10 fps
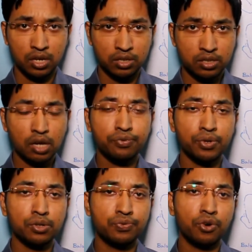
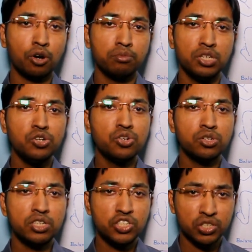suffer from
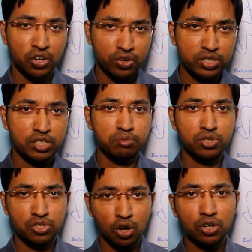neurodegenerative
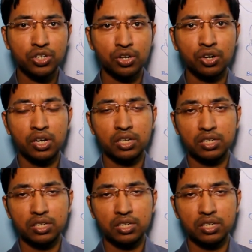disorder